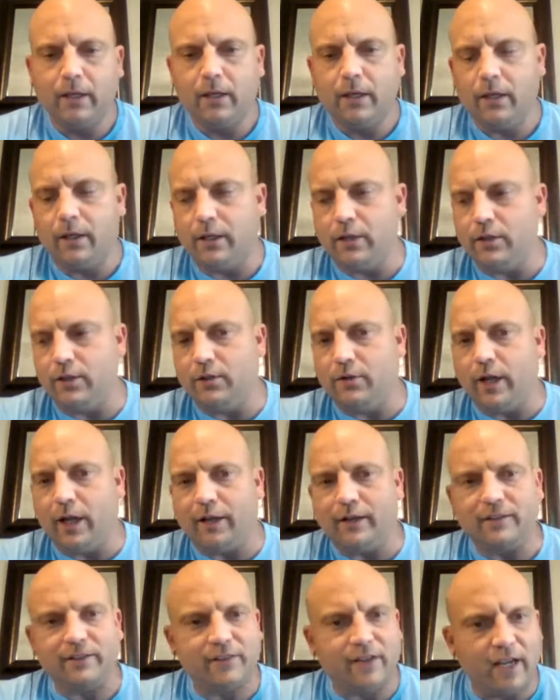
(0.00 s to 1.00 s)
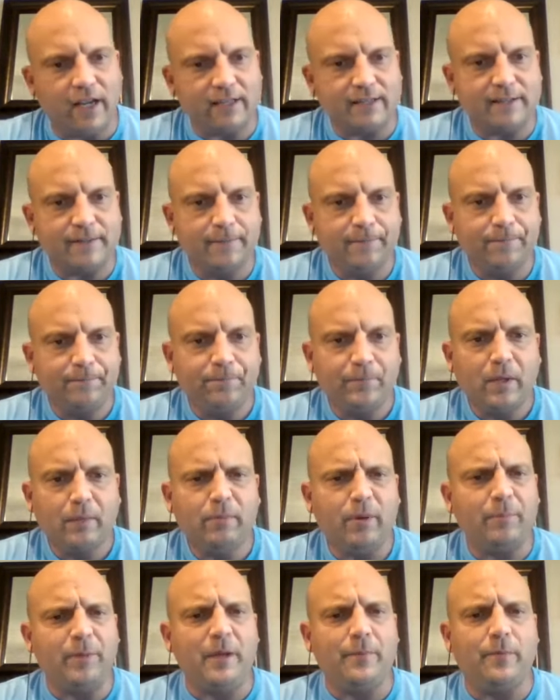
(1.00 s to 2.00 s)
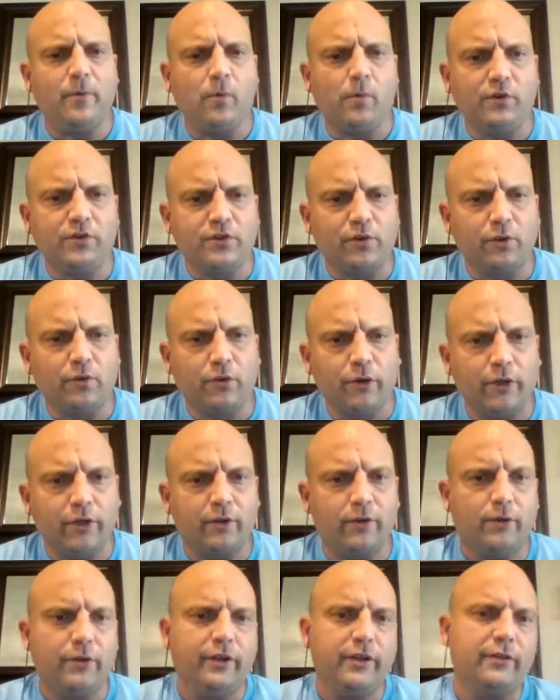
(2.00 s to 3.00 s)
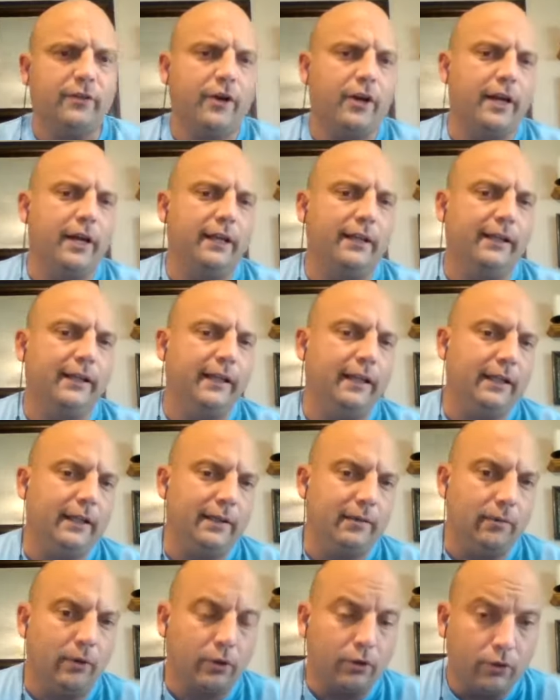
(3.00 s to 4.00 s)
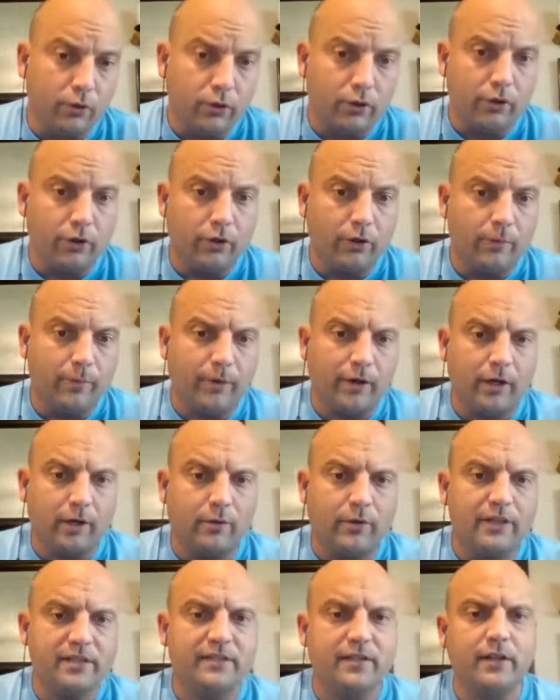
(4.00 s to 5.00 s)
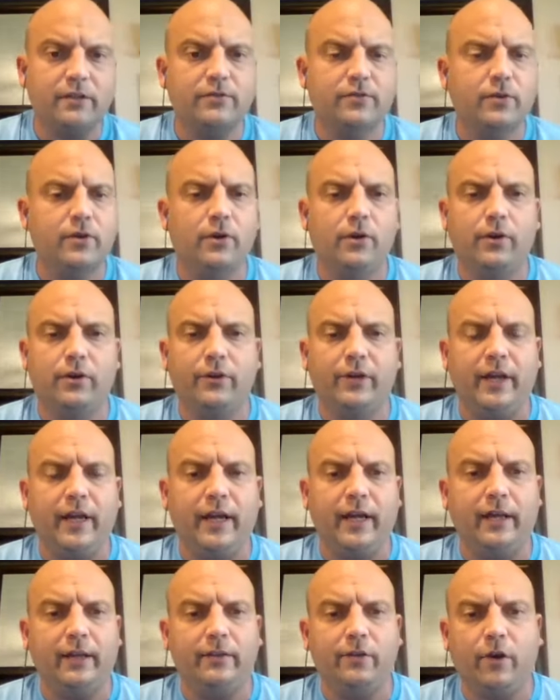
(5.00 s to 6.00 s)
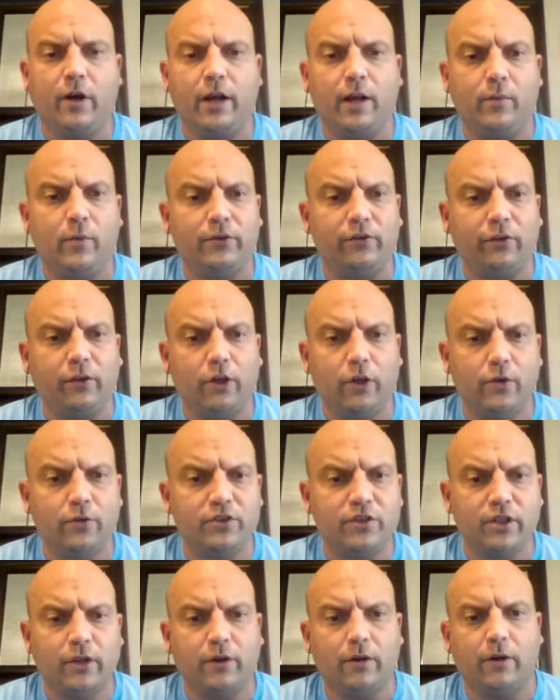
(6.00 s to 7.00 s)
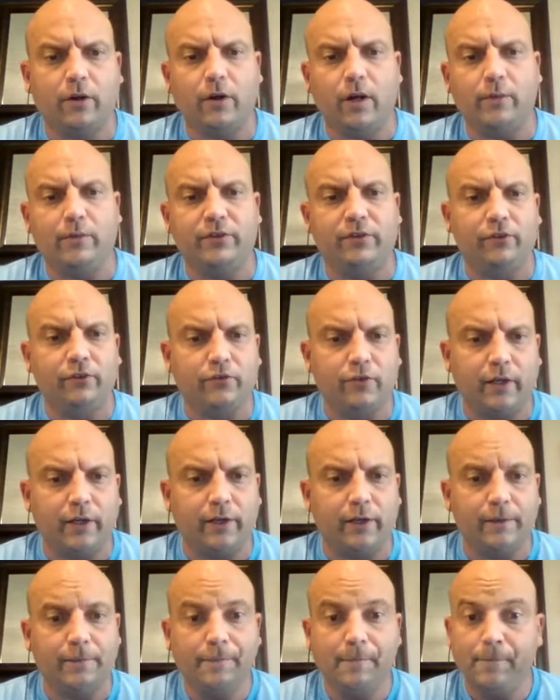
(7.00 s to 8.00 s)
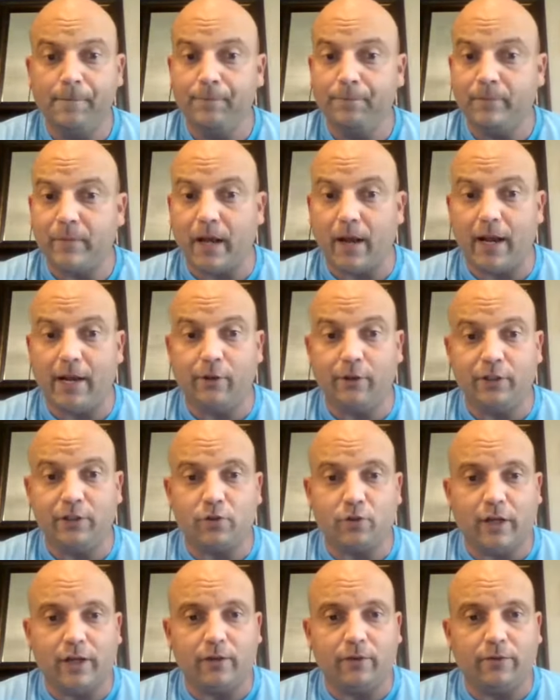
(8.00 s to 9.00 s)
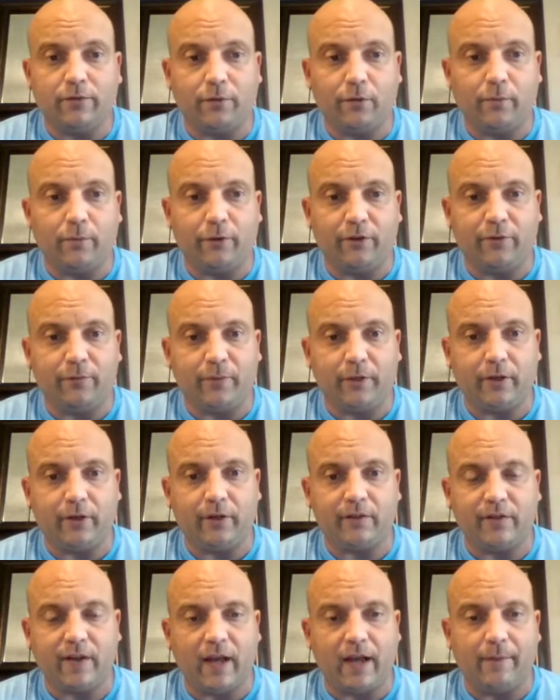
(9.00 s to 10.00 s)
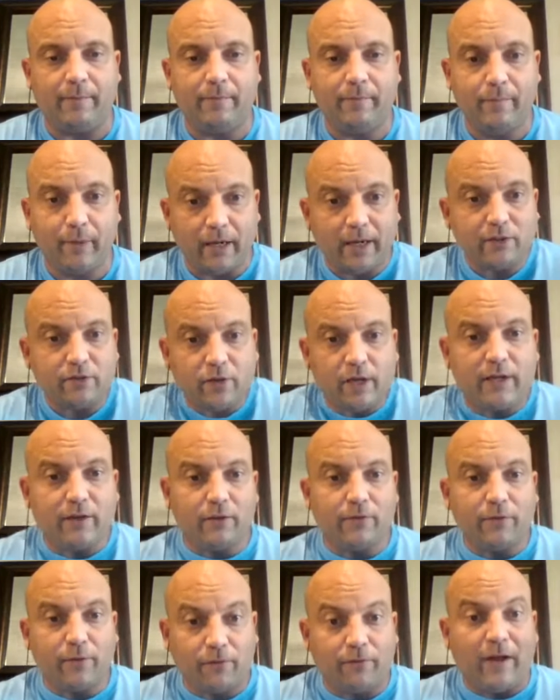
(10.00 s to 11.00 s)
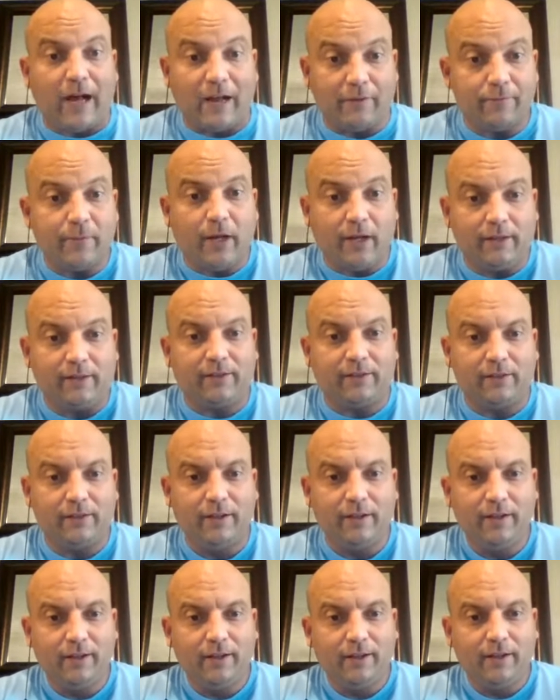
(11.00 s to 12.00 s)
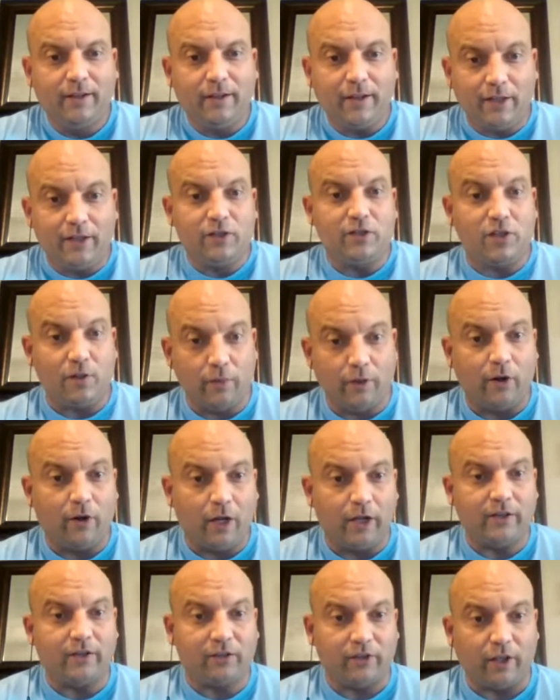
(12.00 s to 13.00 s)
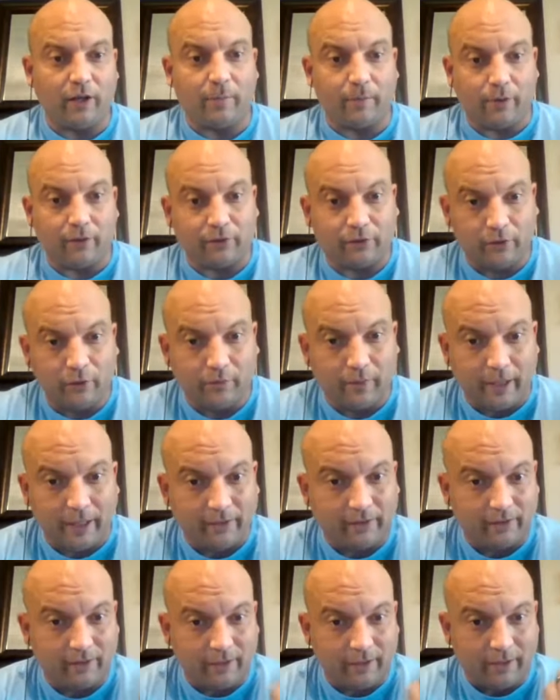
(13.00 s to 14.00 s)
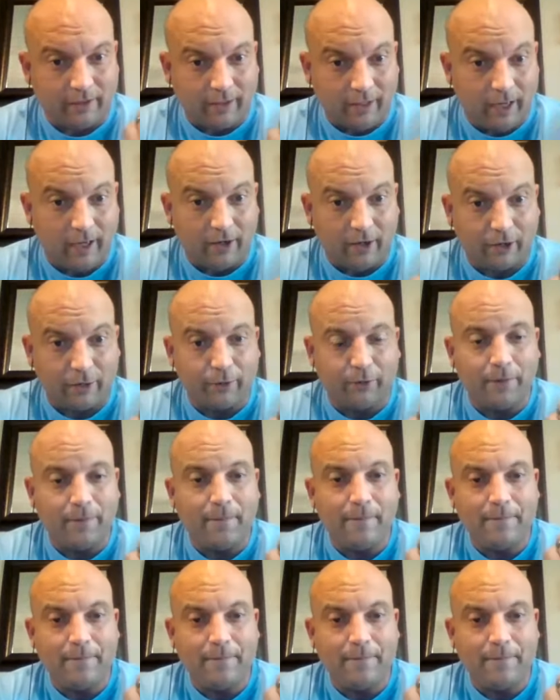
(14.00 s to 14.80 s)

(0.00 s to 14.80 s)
in the United States. But people were so critical. They thought I illegally recruited her to Parkway Central. They thought I wasn't coaching her. I wasn't training her. Now, I only trained her for a brief period of time, but I trained her for 5 months. And then she went on to set a personal best in the 800,